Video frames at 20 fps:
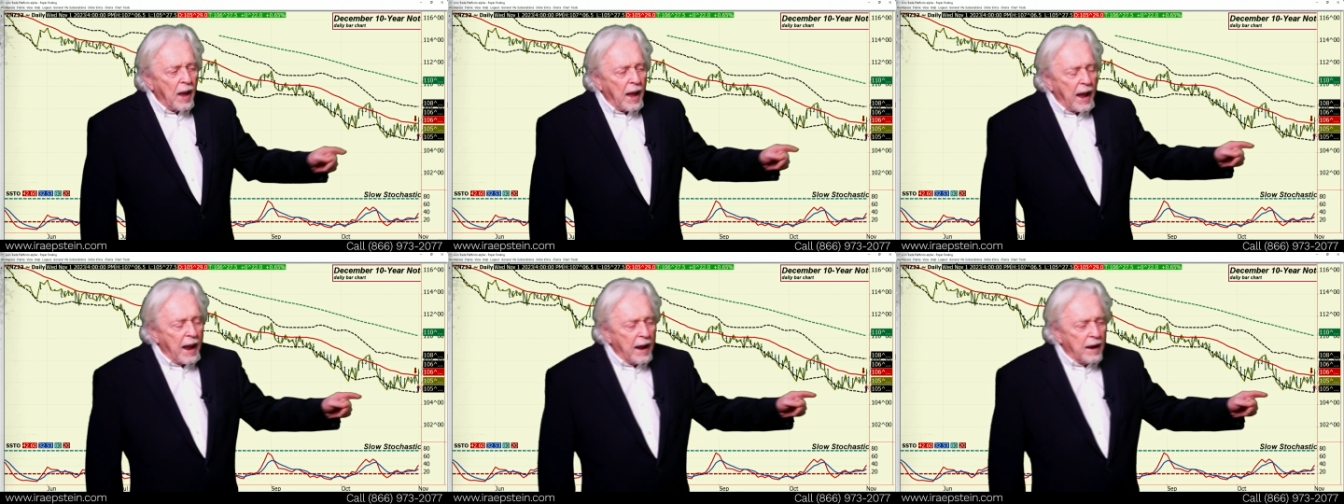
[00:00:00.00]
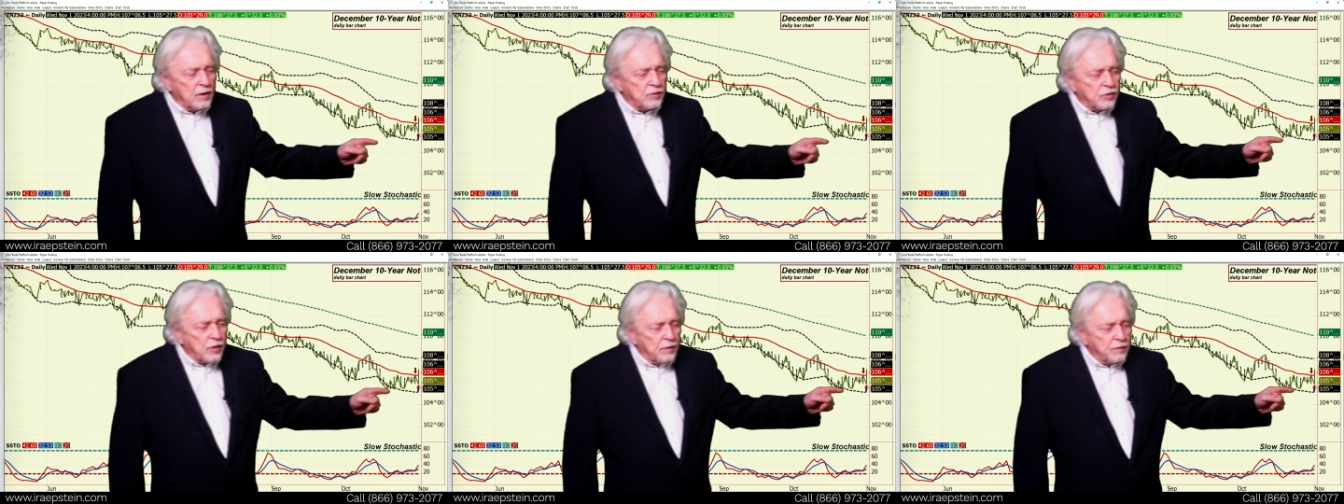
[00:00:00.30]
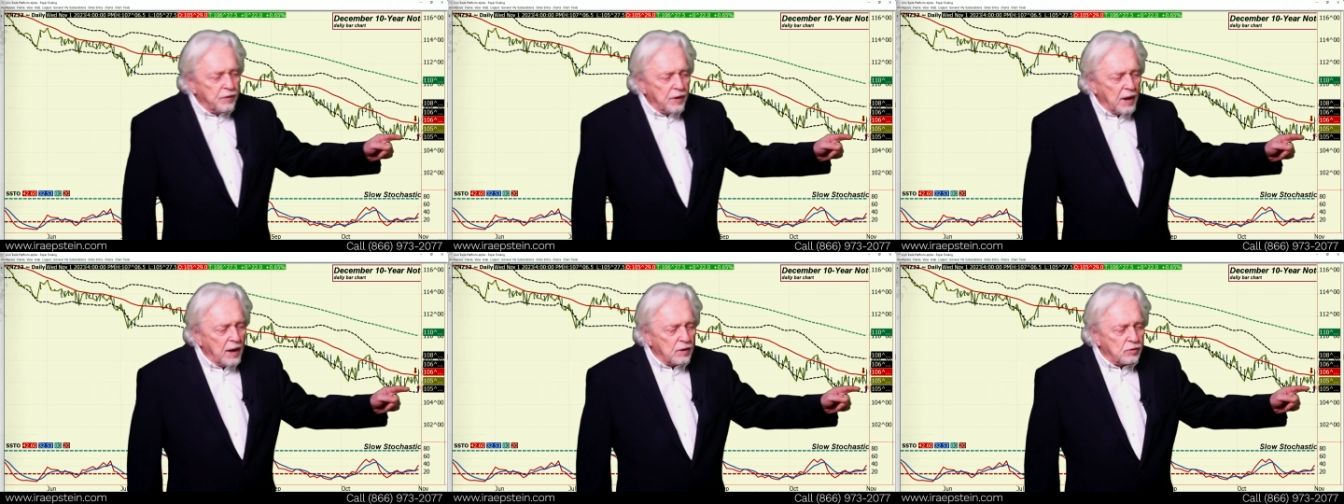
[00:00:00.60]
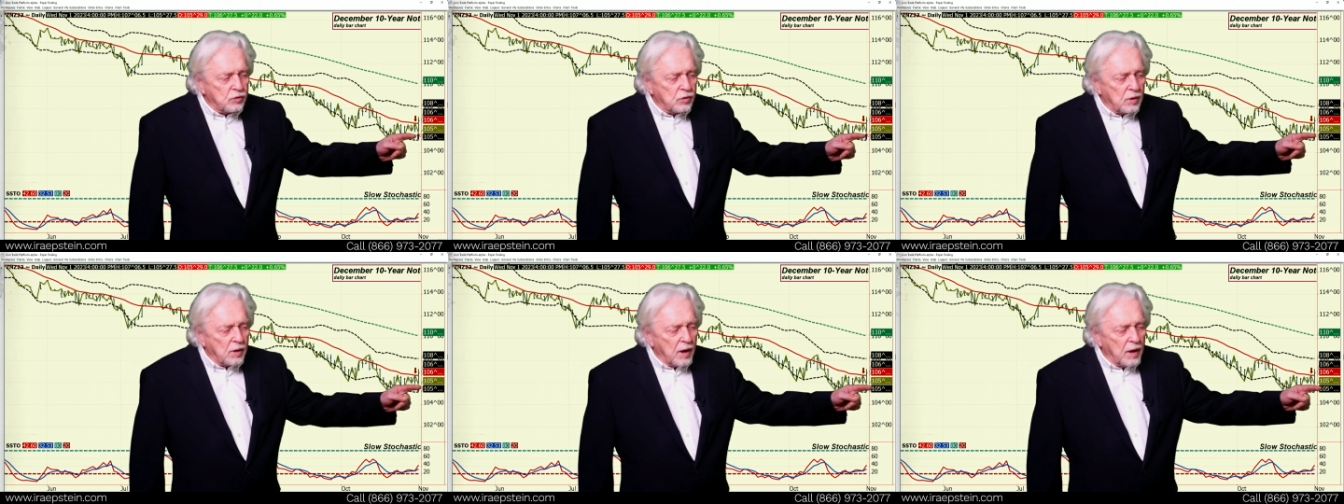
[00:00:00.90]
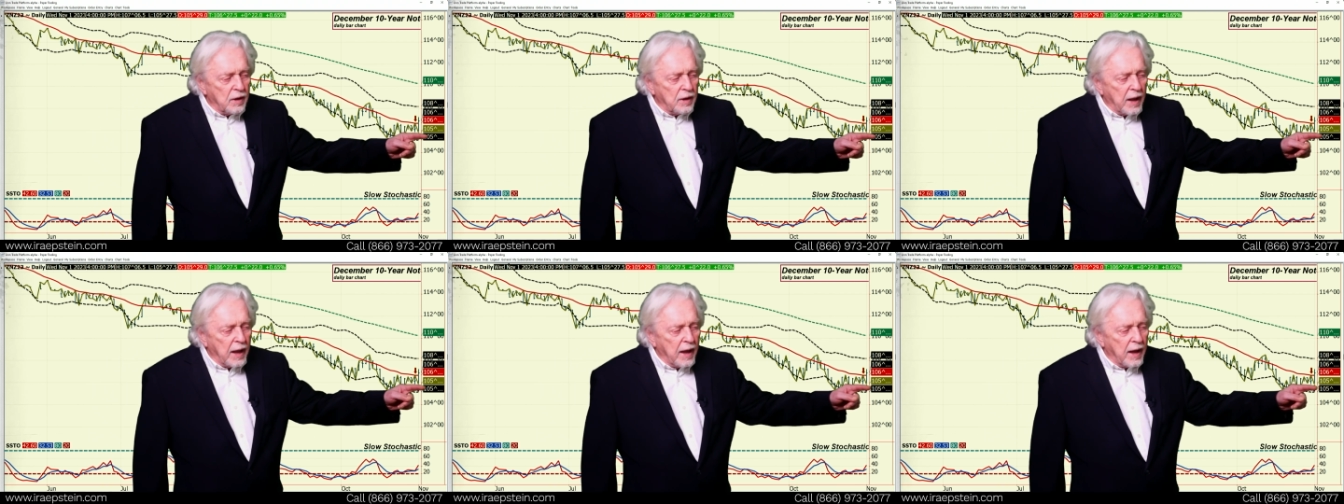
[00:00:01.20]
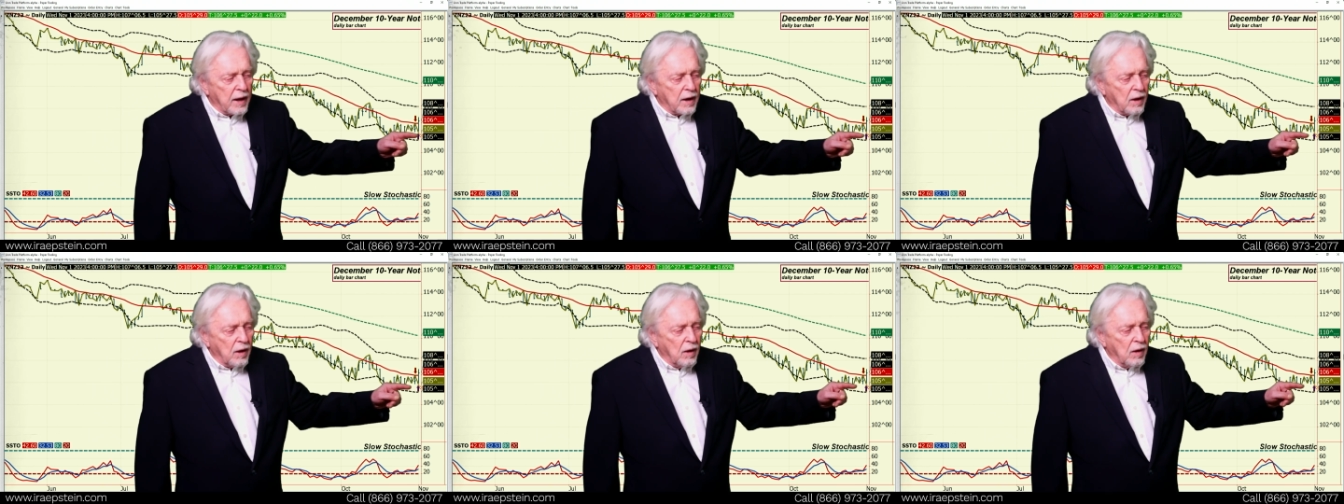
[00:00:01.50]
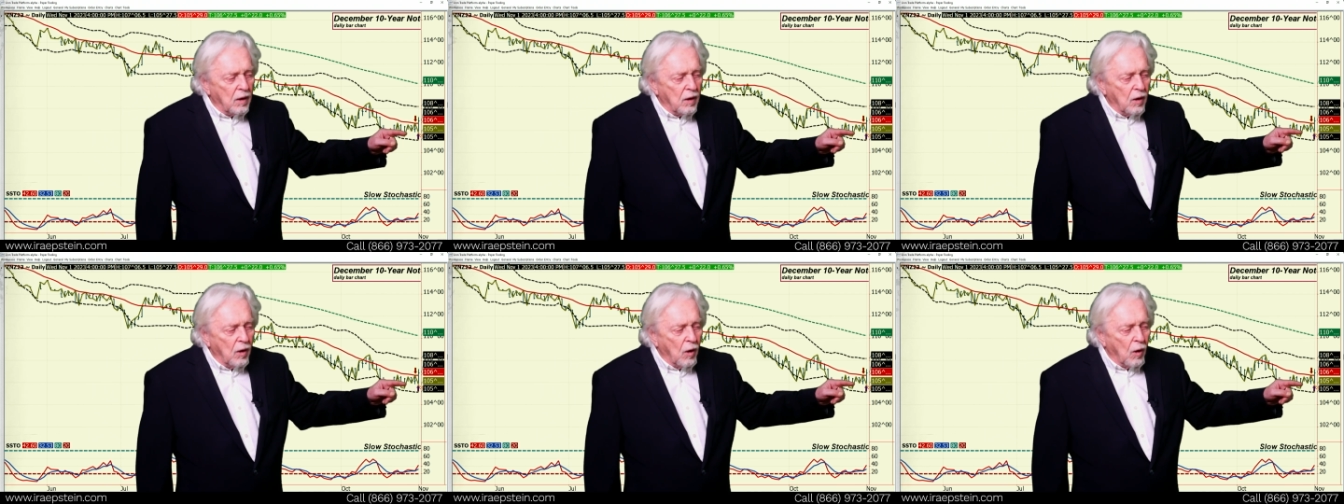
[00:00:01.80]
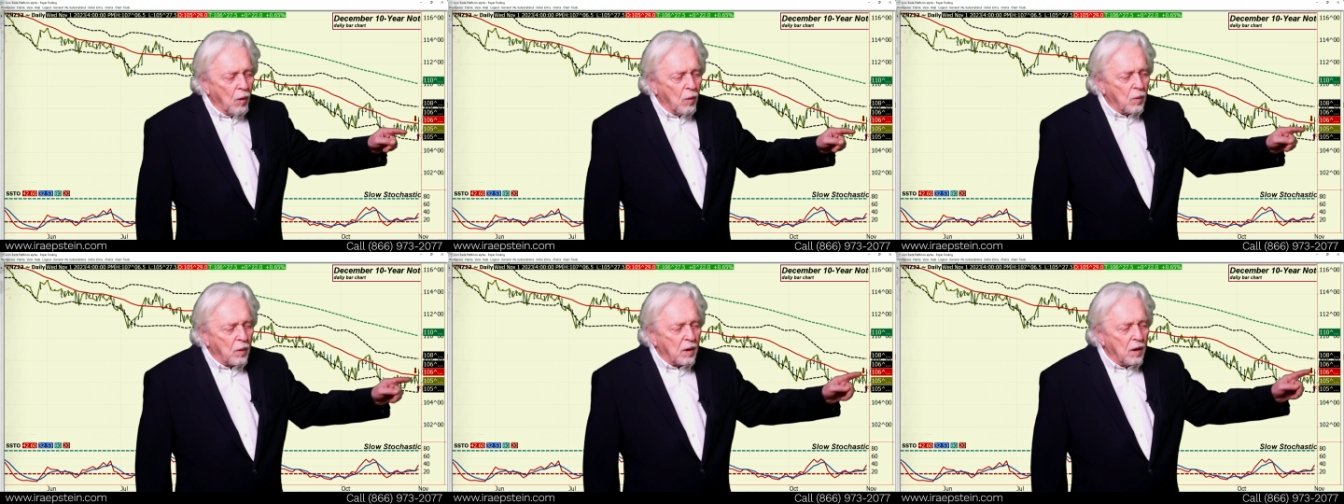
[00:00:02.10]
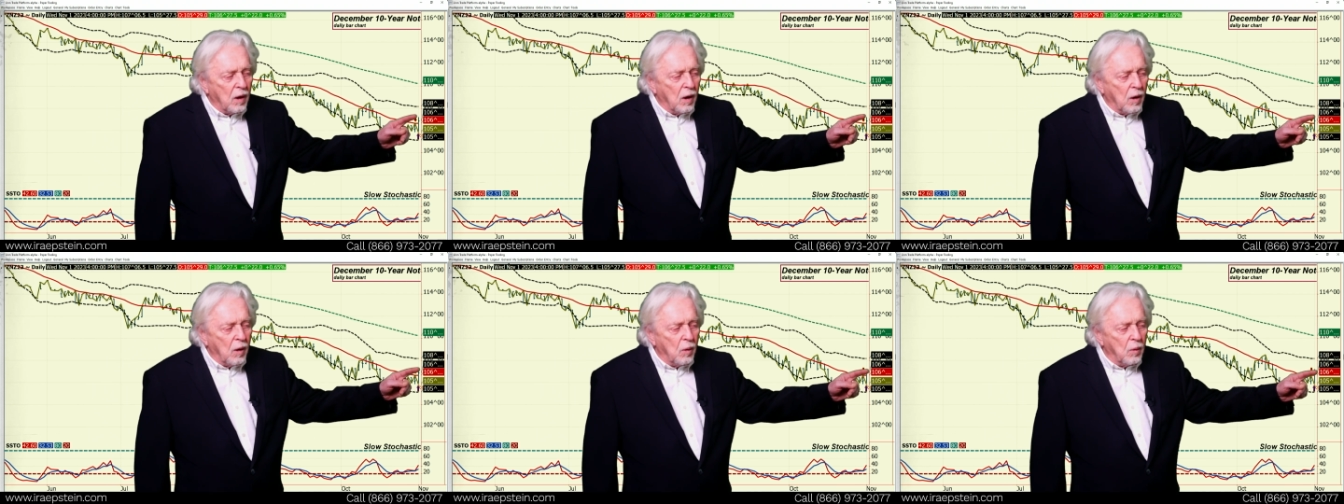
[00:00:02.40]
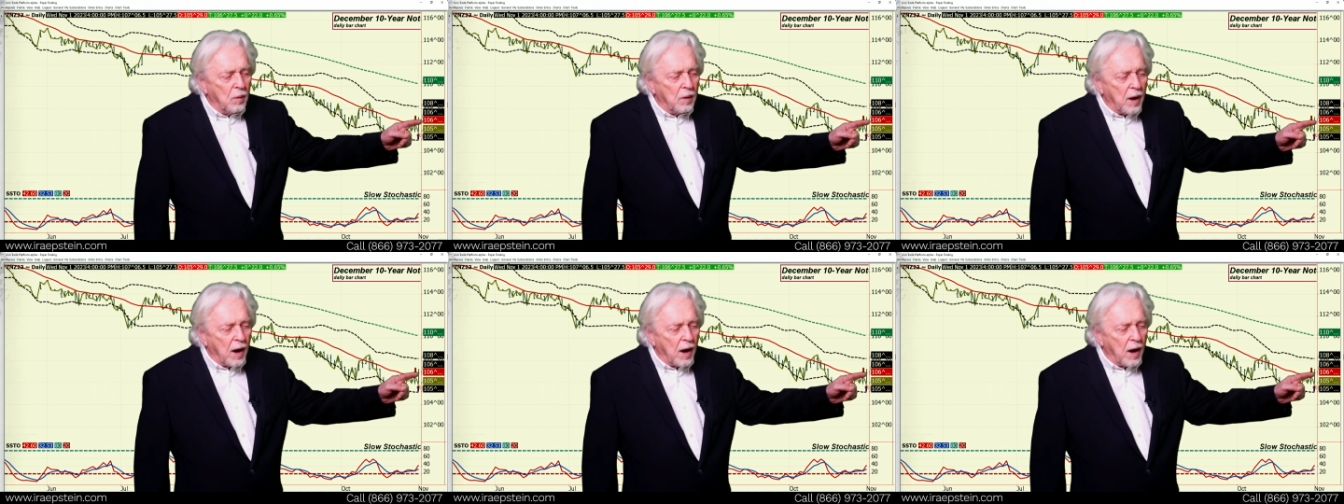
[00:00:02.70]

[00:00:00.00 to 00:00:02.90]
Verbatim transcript: As of yesterday, you had a lower and low,